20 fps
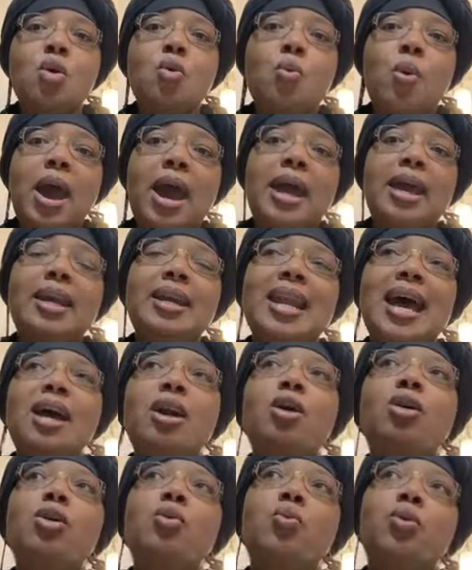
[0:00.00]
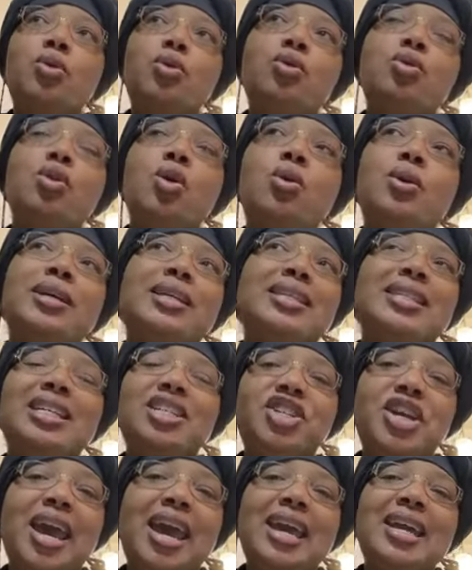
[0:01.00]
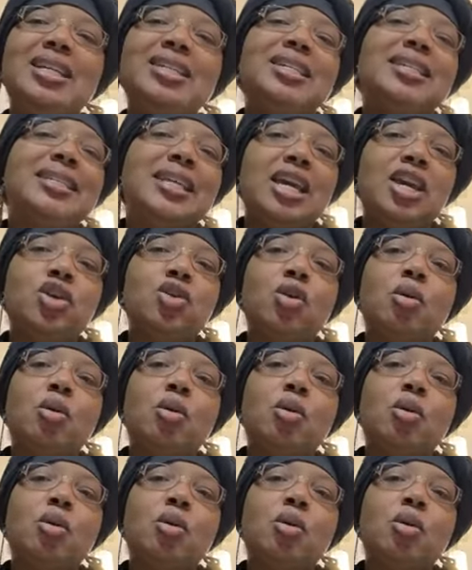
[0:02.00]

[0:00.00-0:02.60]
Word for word: right, not only will you notice the changes in